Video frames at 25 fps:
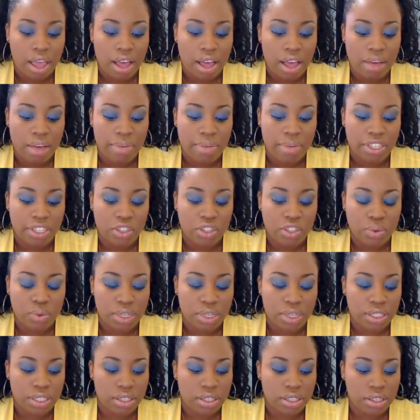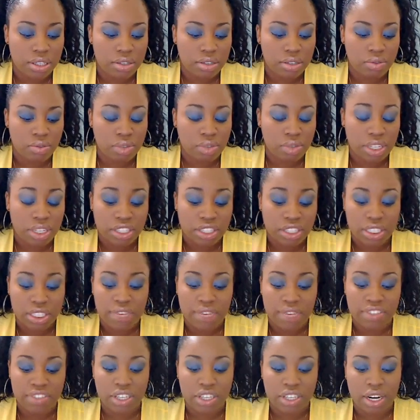I just wanted to really just
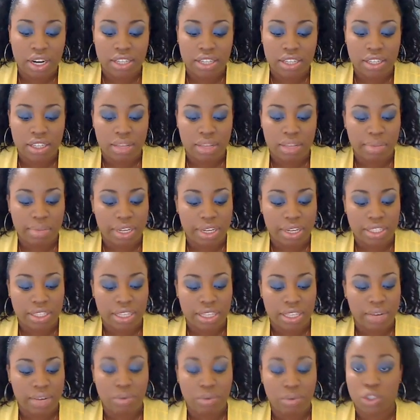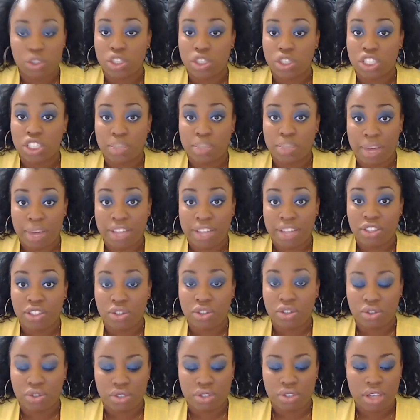give a shout out to them because they were the
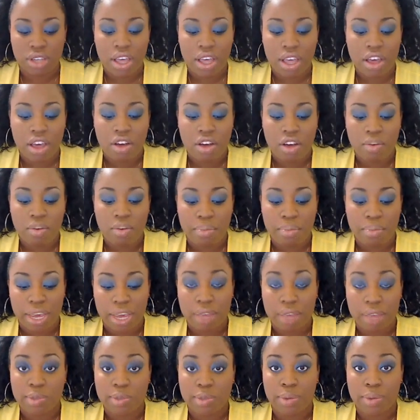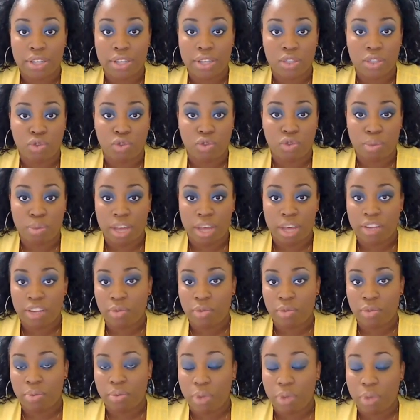sponsors, makeup sponsors for
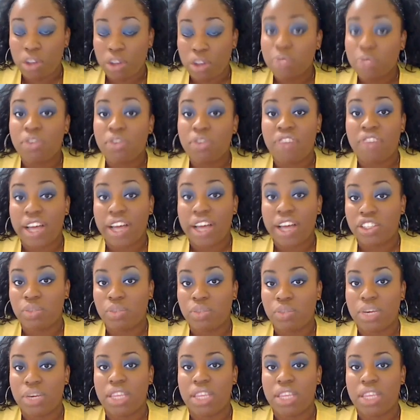Baltimore Fashion